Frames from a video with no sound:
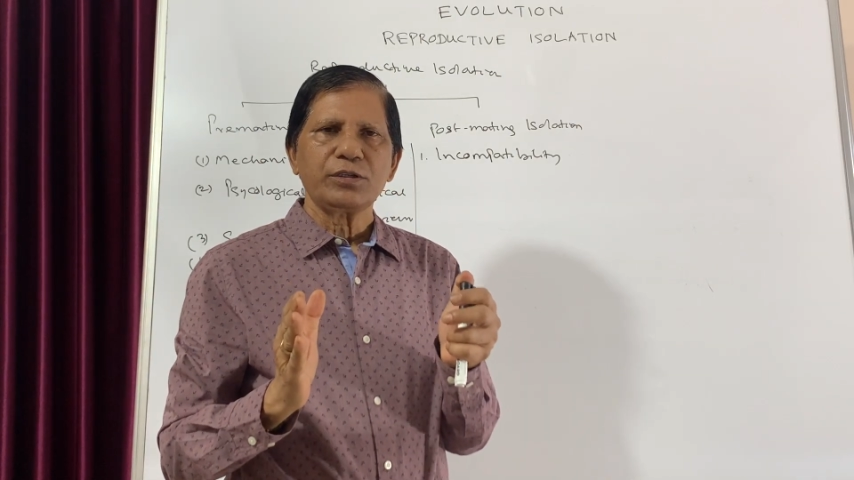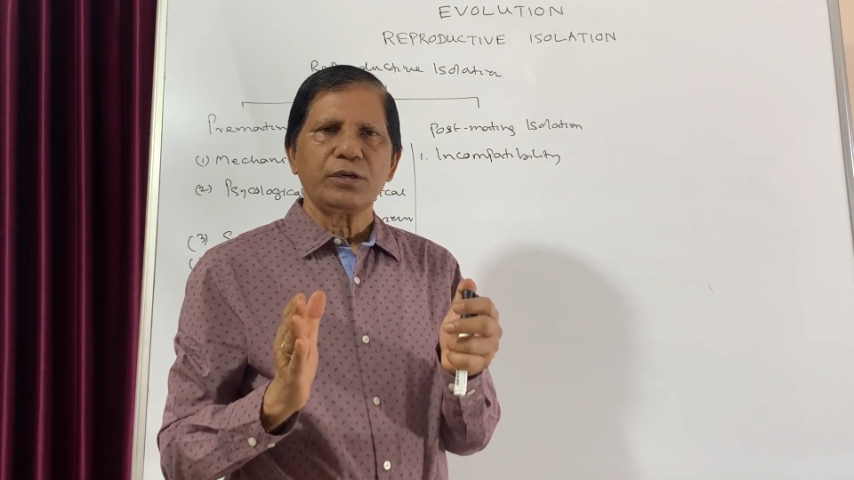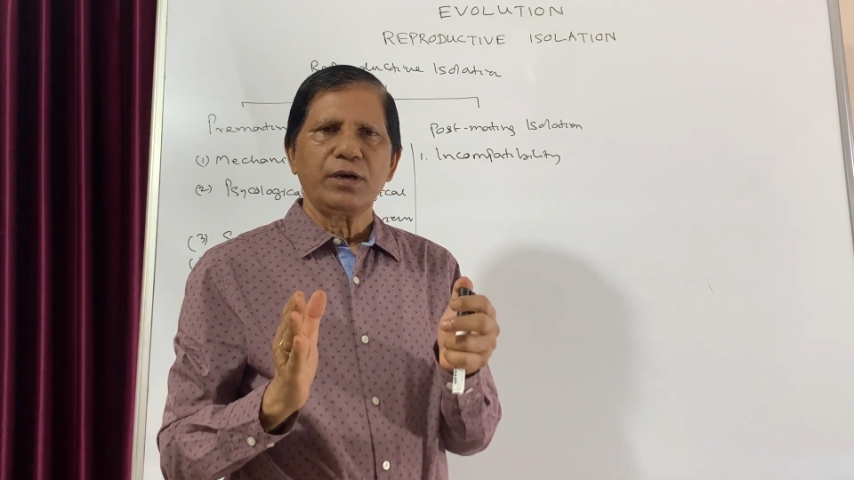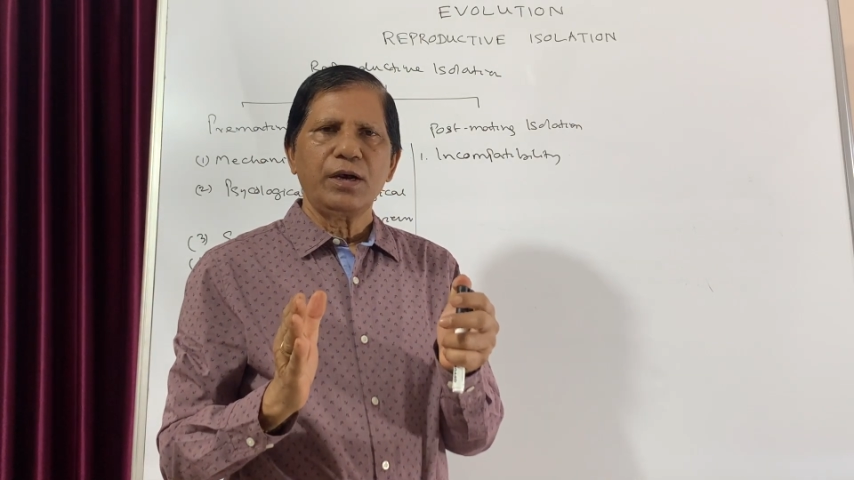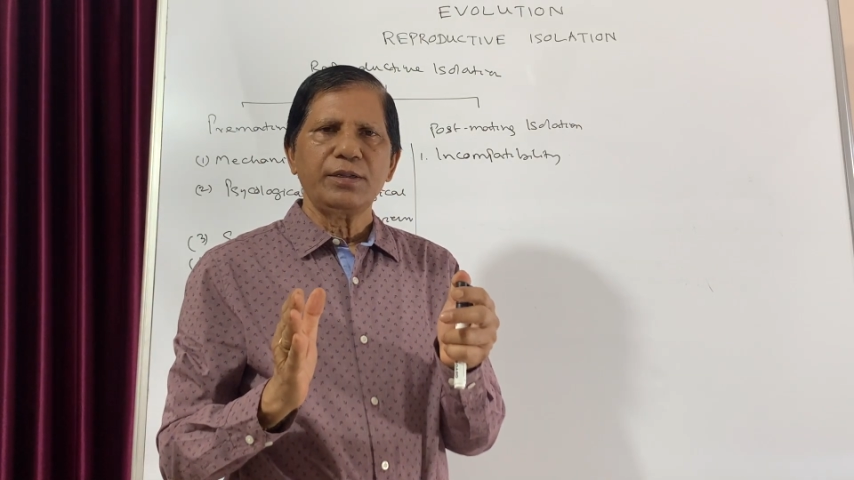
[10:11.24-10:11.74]

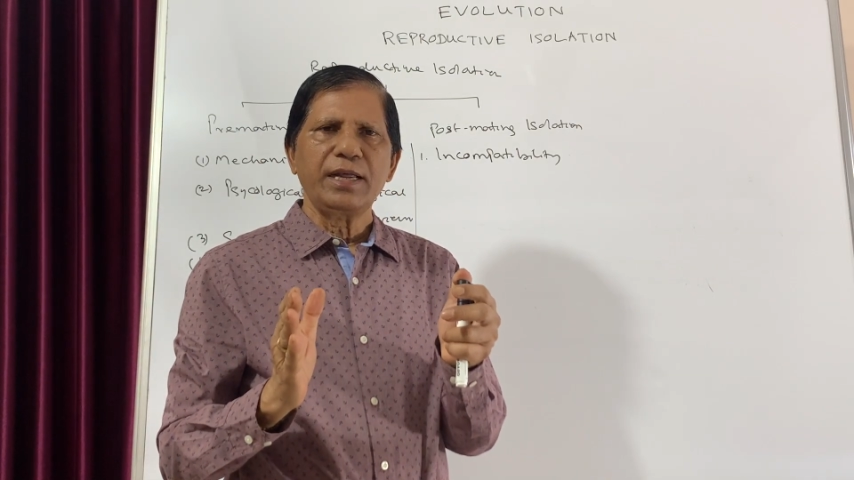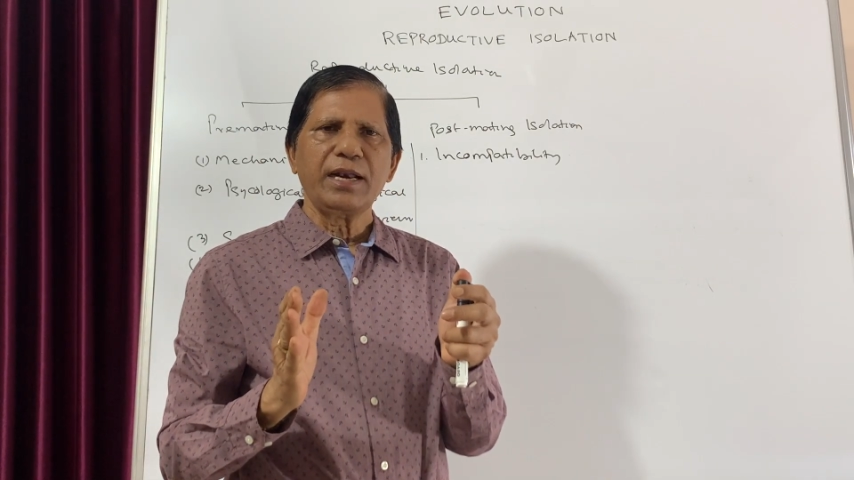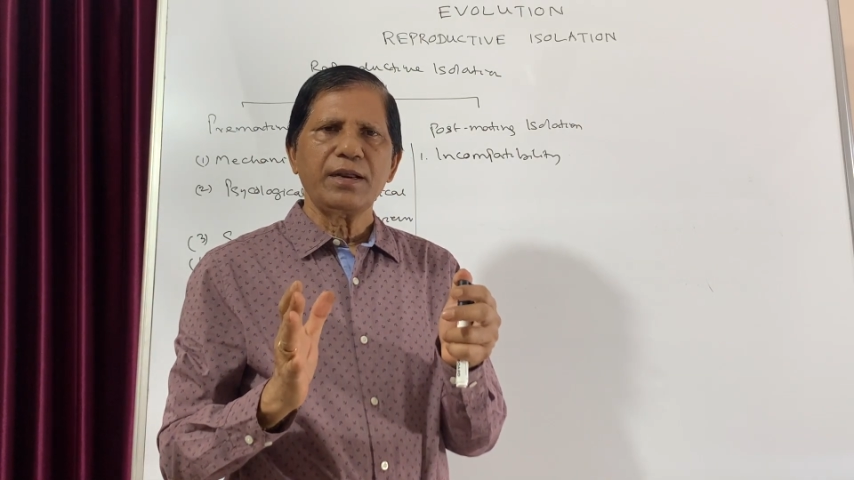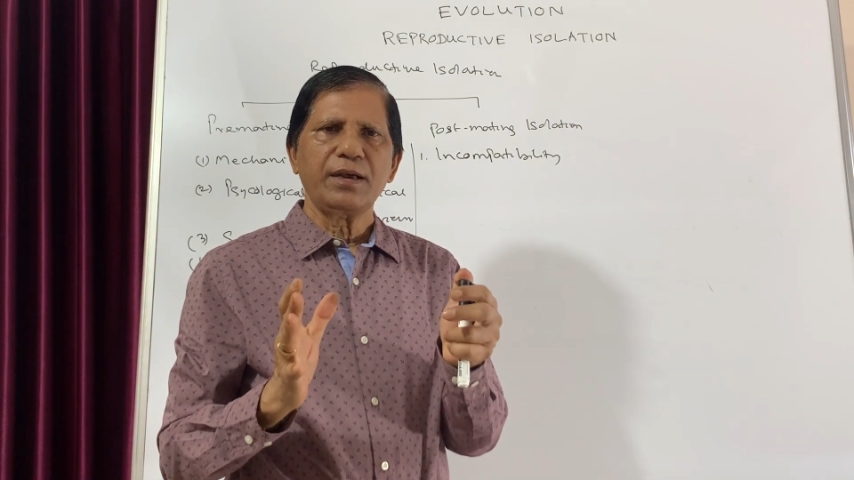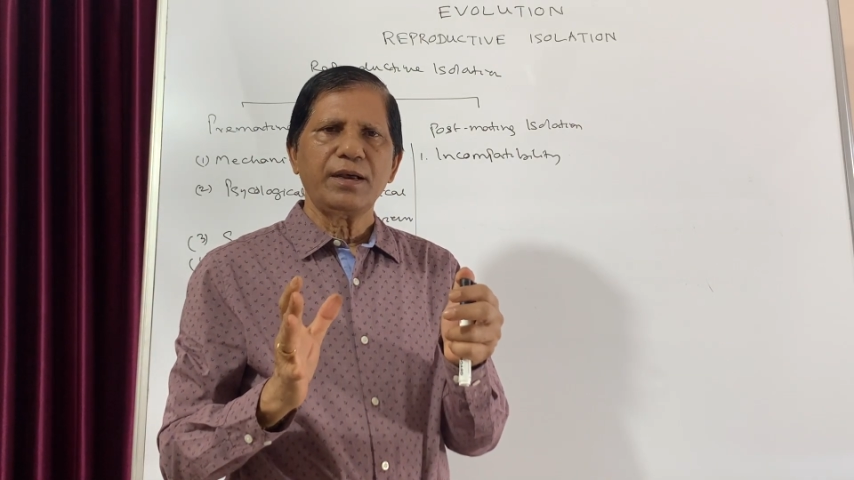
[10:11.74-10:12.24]

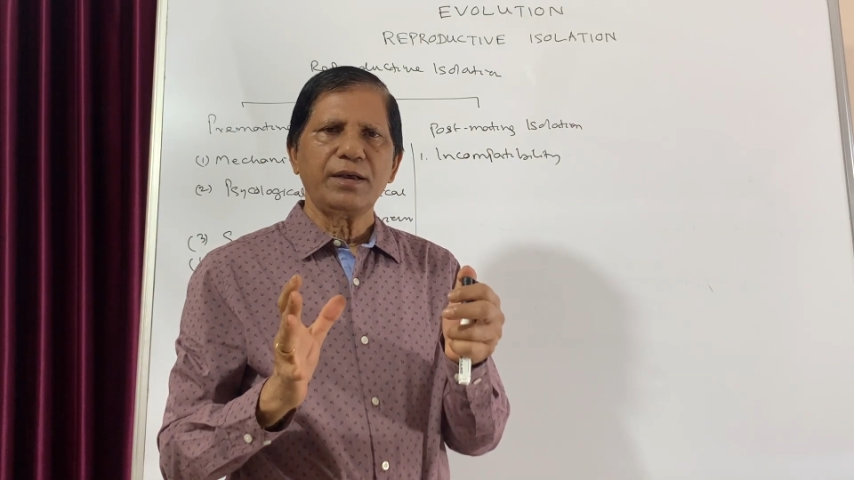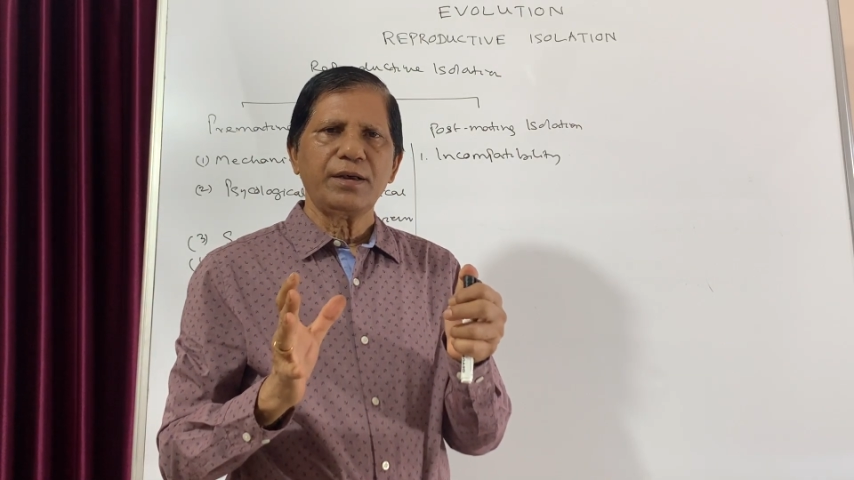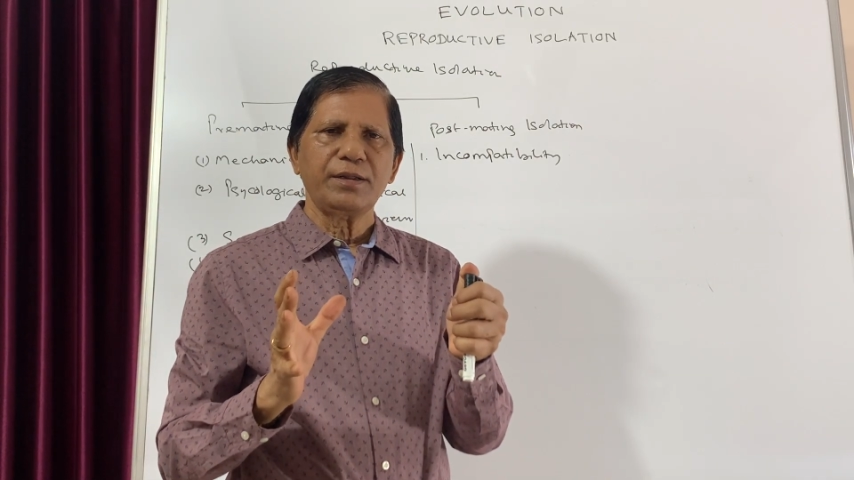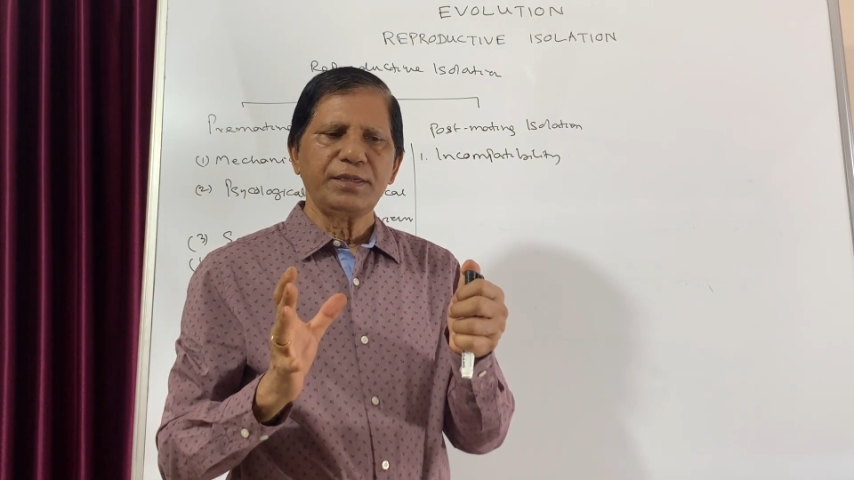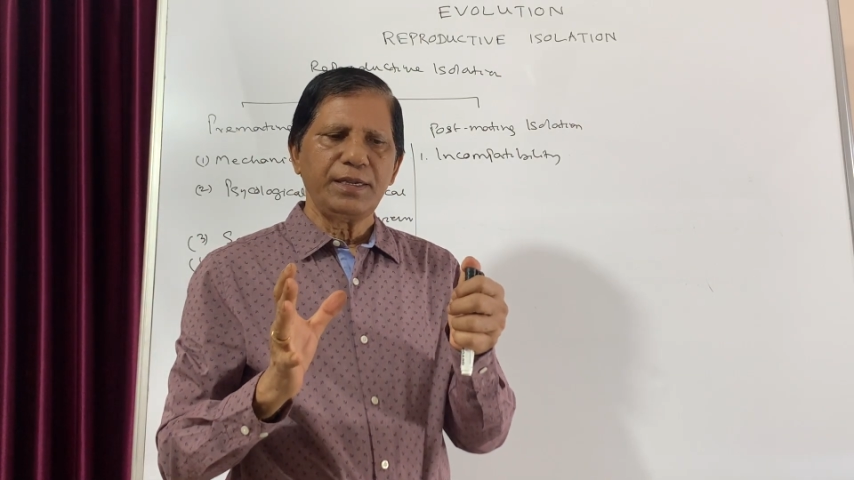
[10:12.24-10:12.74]

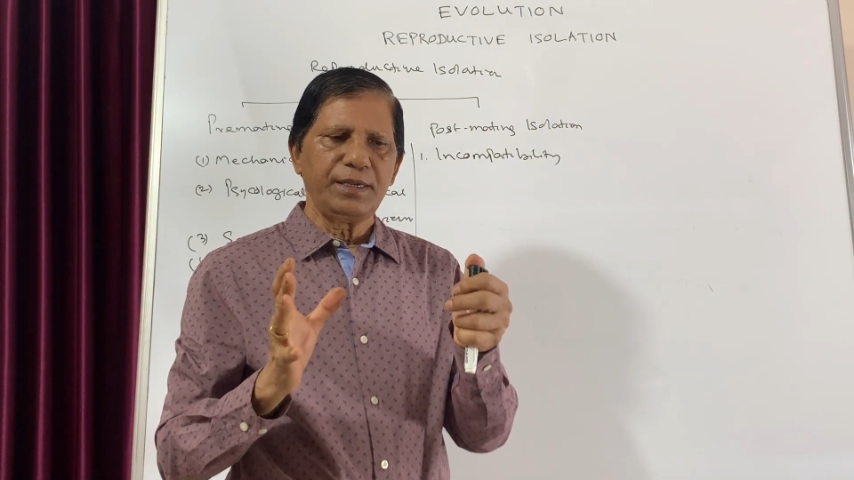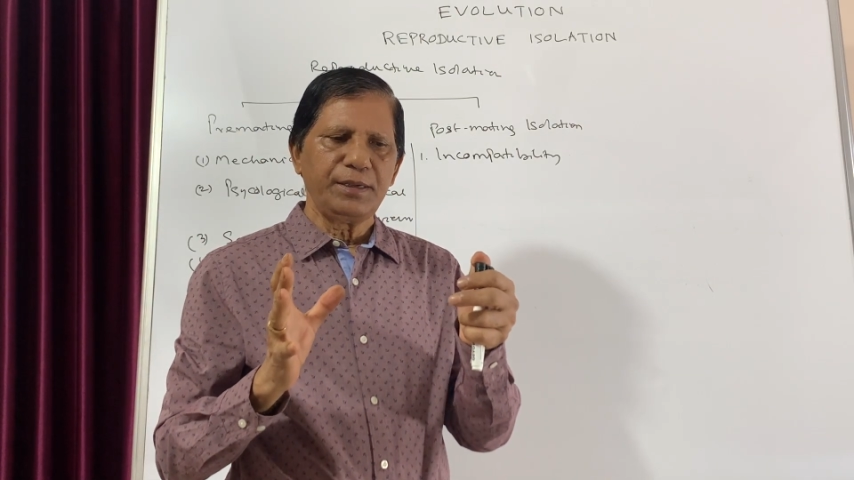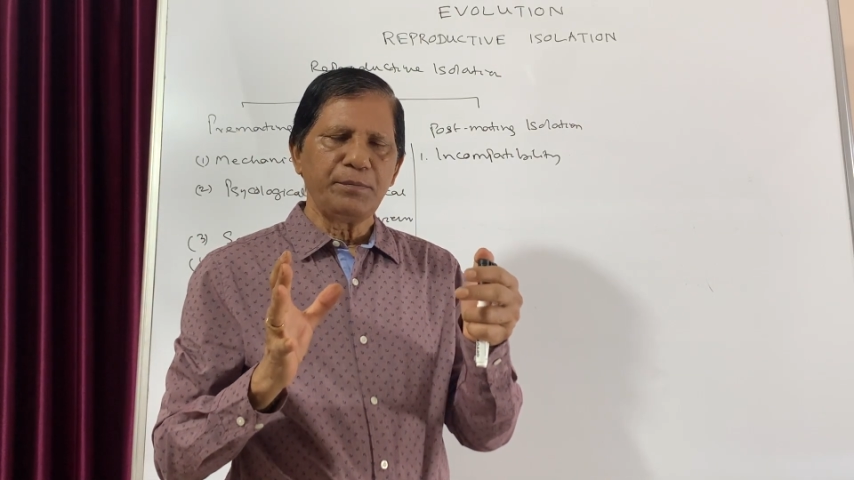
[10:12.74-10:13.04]
the